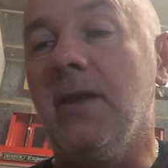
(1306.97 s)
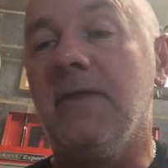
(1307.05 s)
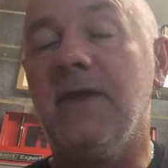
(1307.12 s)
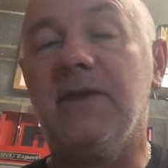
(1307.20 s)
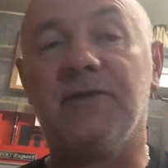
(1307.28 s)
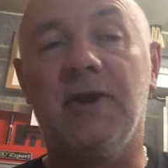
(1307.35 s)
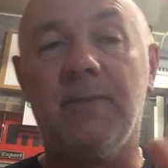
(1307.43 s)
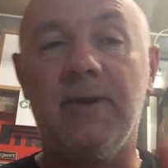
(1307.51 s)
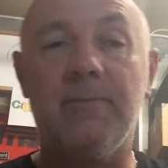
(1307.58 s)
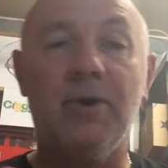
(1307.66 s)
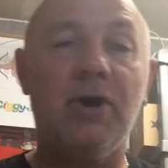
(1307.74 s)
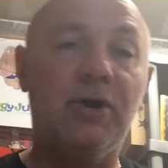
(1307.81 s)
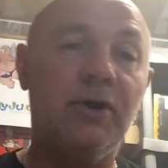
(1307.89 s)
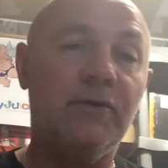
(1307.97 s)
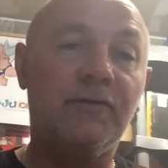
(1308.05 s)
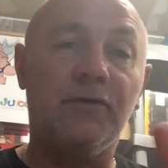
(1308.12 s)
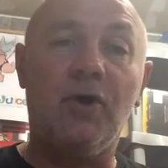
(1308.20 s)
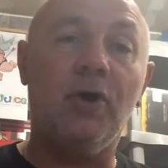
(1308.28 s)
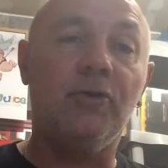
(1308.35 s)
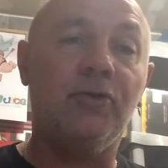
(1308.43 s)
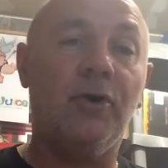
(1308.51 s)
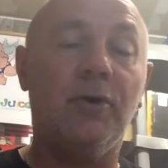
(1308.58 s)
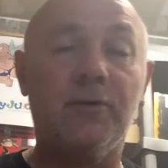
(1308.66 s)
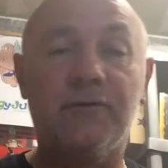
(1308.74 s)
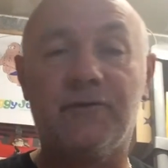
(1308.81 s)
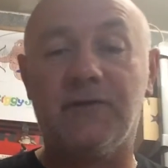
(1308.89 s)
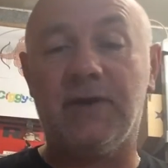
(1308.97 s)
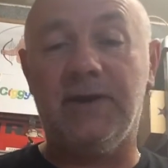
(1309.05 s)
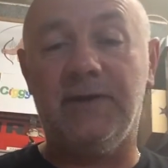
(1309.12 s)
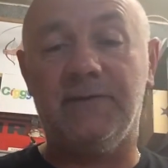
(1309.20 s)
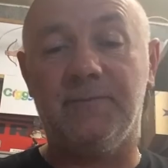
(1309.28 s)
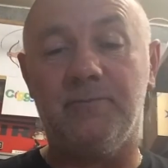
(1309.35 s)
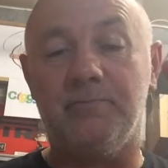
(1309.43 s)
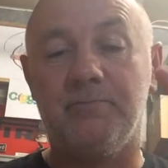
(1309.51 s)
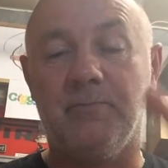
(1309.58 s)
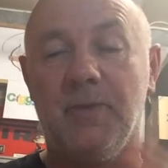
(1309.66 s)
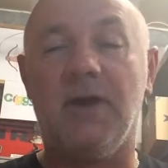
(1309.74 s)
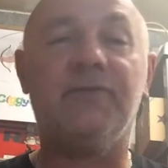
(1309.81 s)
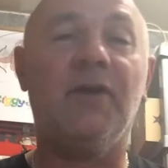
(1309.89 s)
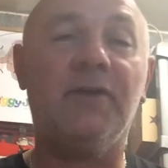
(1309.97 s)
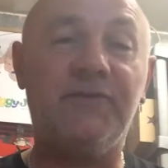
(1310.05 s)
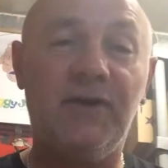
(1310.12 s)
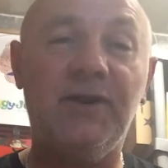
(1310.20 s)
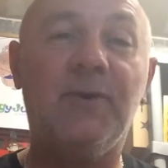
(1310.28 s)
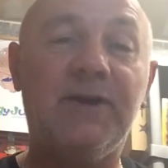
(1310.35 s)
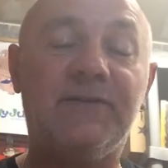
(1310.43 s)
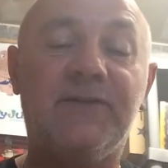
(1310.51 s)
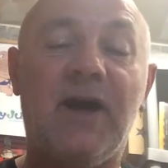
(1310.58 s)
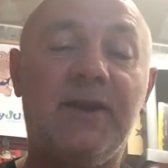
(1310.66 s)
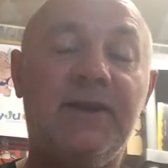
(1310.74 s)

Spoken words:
There's going to be burgers and hot dogs. I'll tell you what he's done.